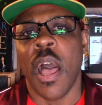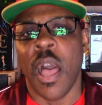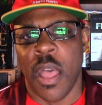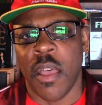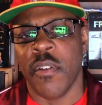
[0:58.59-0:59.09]

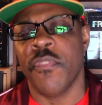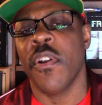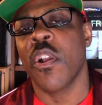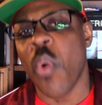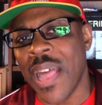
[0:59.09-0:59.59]
of
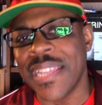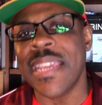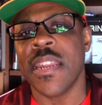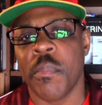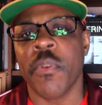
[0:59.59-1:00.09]

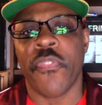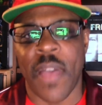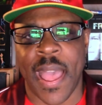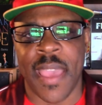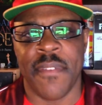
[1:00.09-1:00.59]
quality number
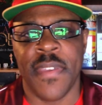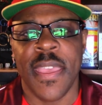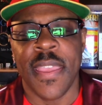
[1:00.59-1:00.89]
five